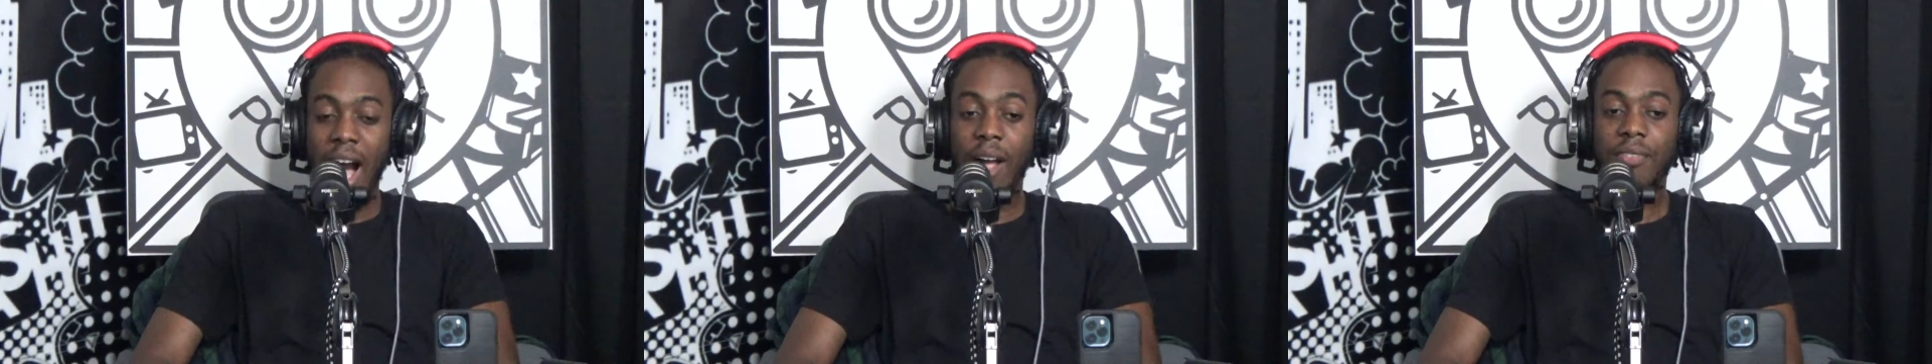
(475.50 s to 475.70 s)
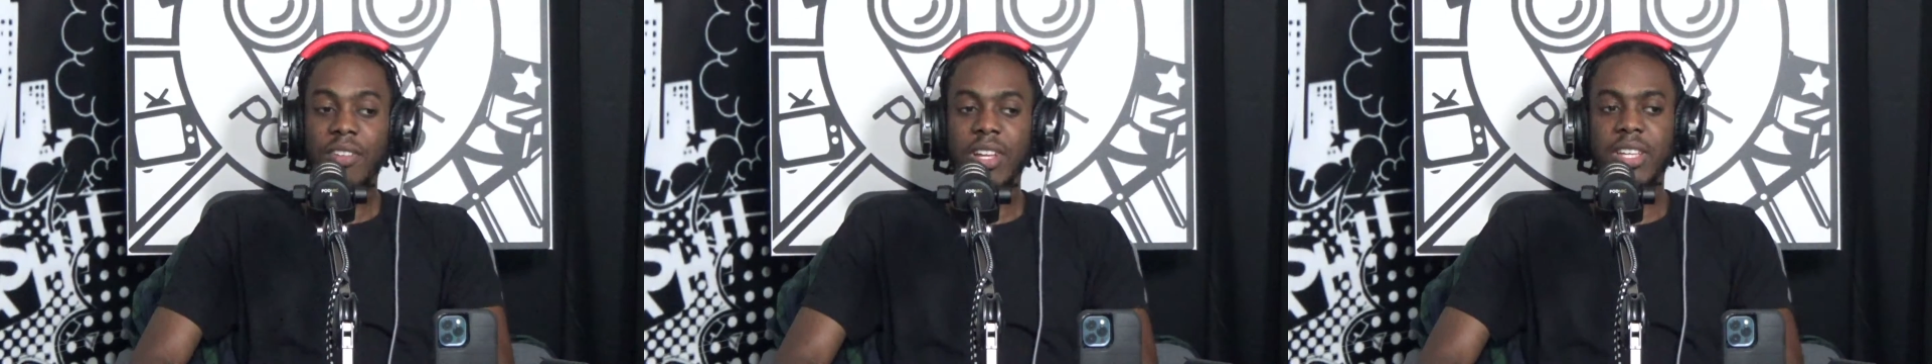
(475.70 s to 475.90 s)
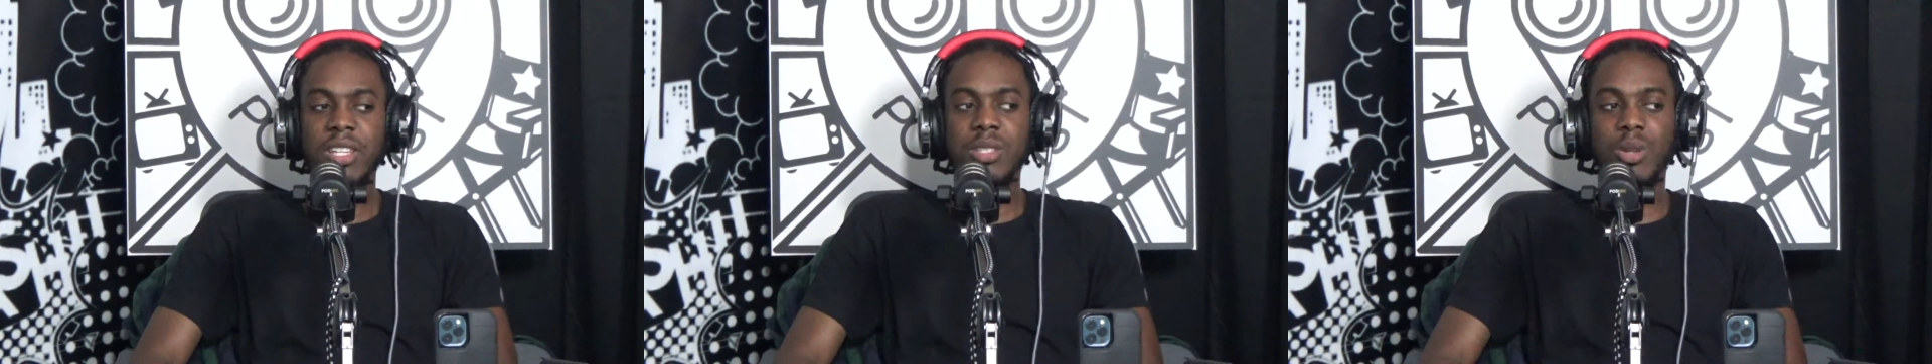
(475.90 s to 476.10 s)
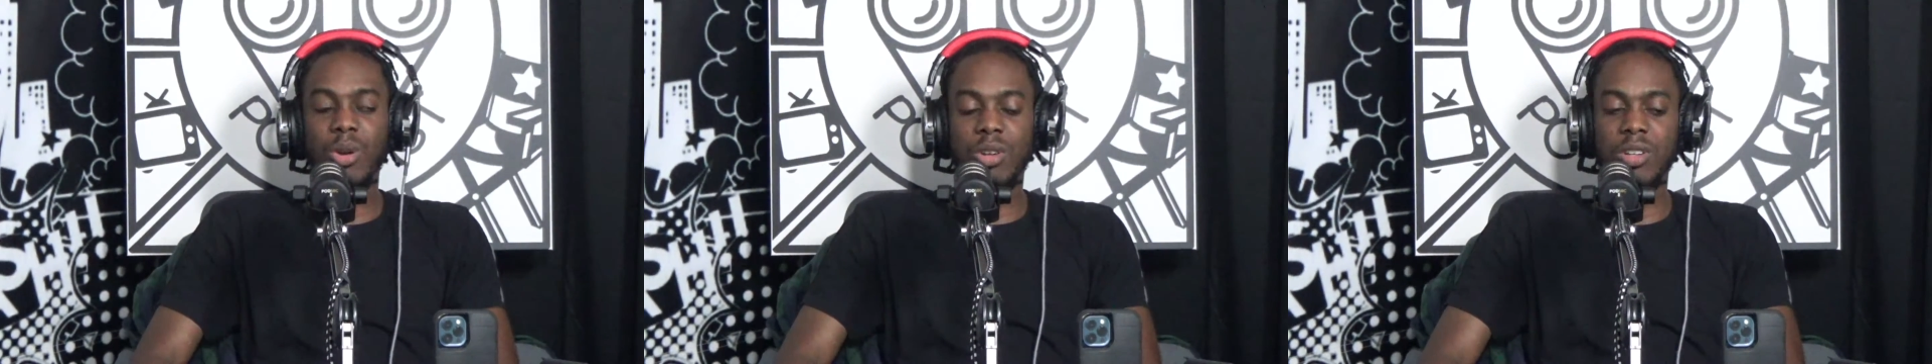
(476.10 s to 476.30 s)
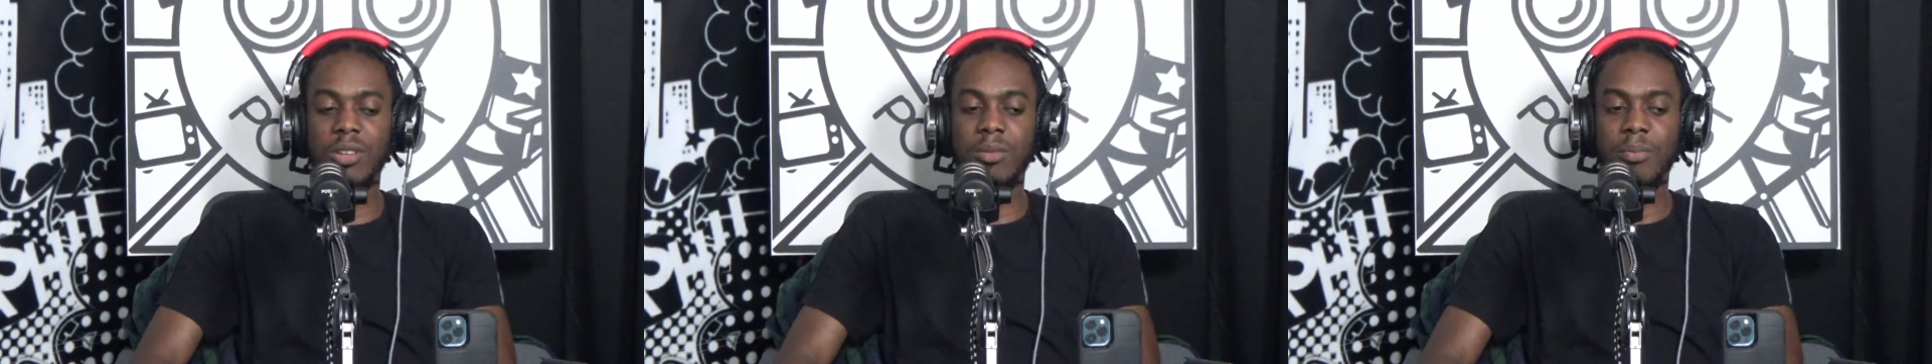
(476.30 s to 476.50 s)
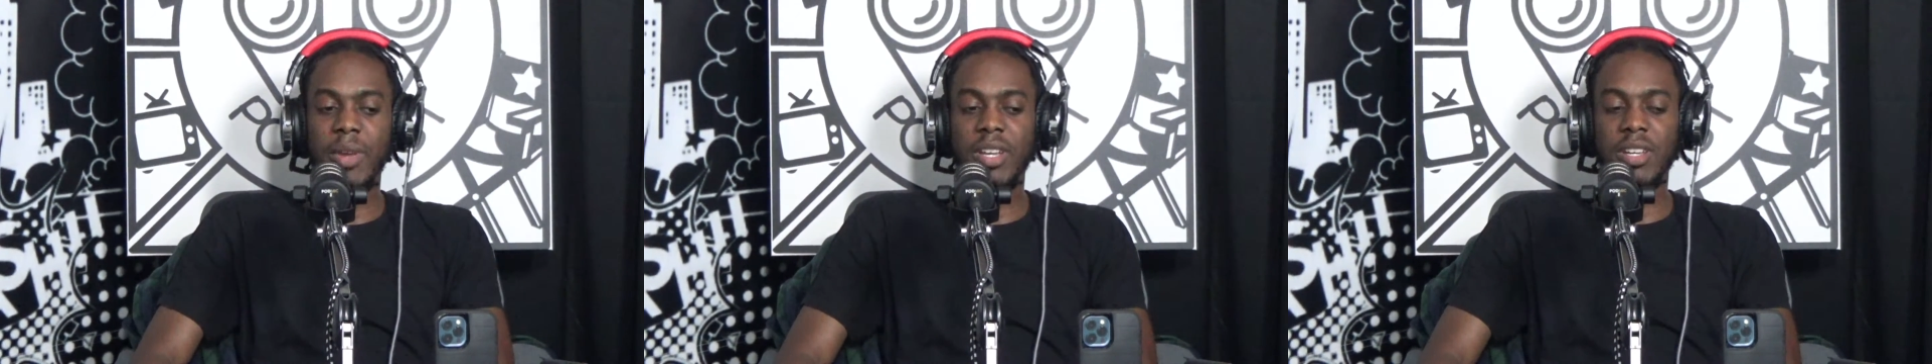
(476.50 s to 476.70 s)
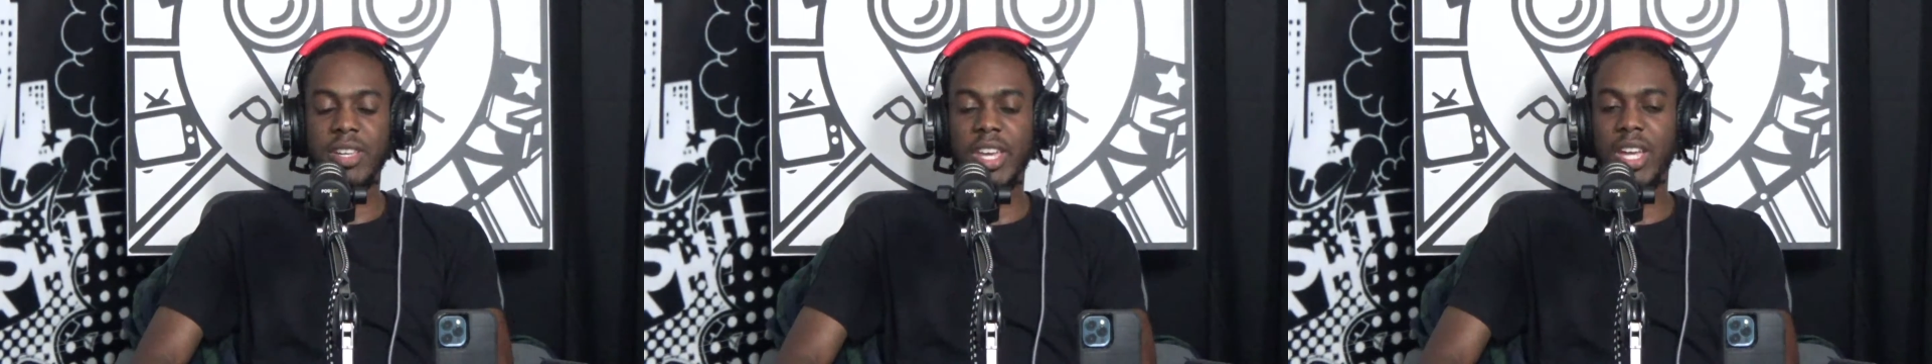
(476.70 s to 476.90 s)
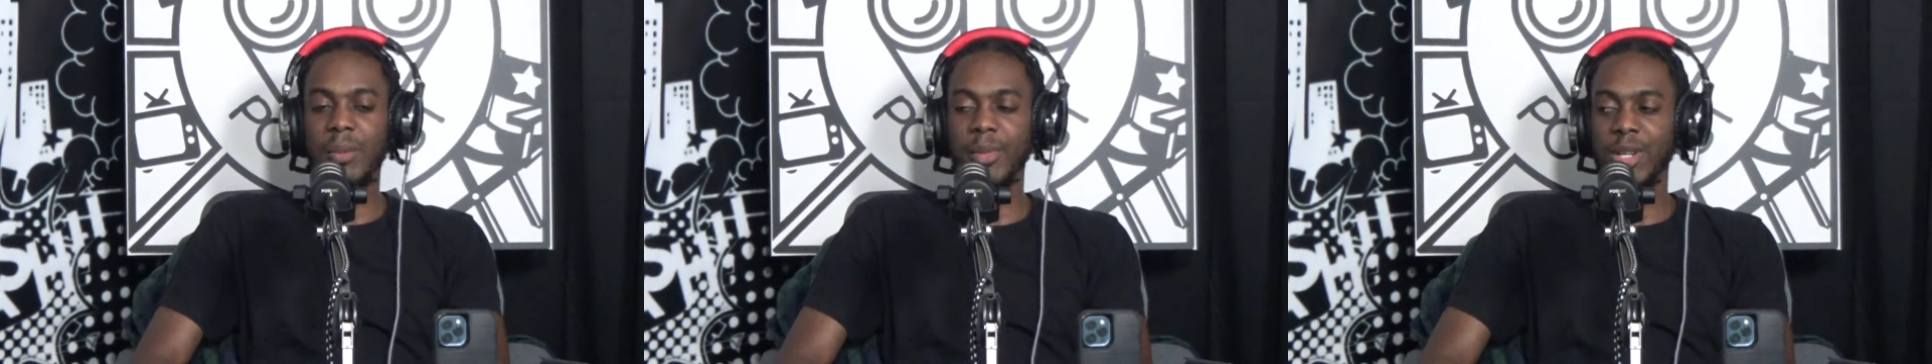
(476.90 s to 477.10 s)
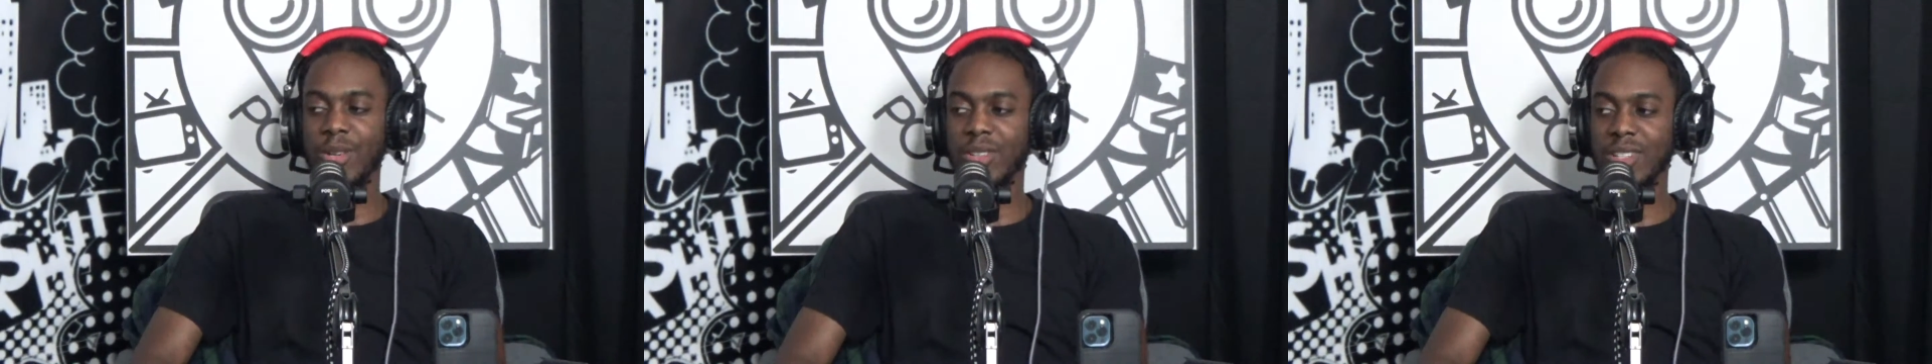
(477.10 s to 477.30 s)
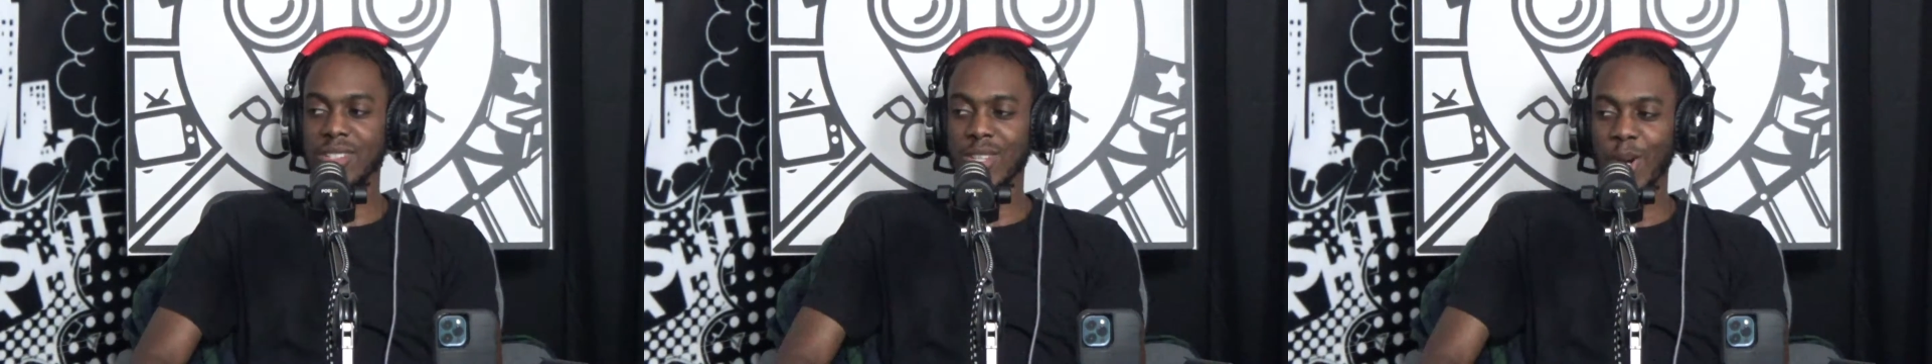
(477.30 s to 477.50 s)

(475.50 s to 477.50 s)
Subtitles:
feel like he's going to make a cameo because